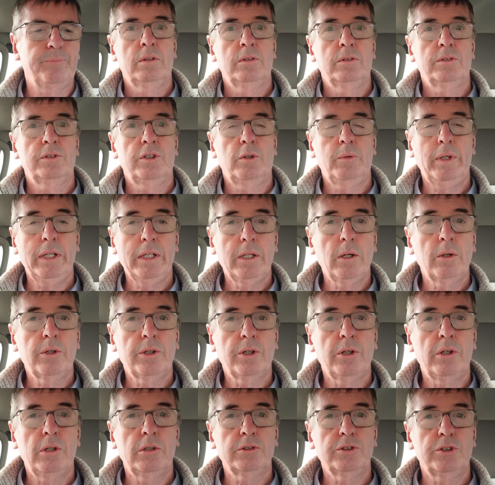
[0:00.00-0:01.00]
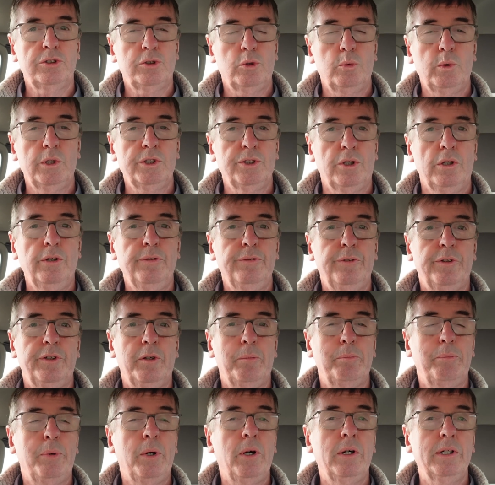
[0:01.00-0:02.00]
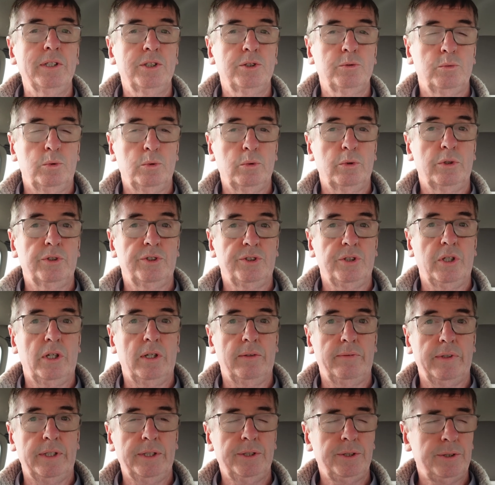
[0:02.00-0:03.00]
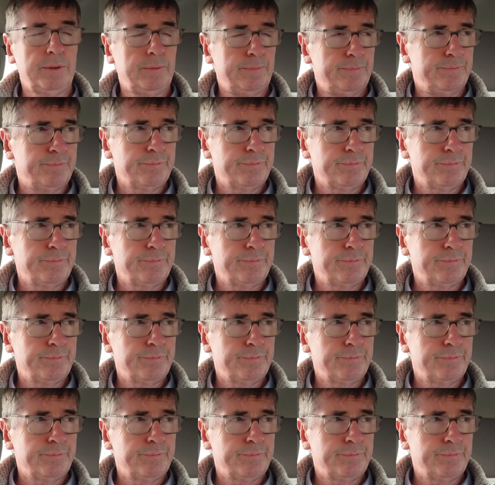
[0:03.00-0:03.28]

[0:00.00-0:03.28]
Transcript: So Eco Cars has always offered a buy-to-order service,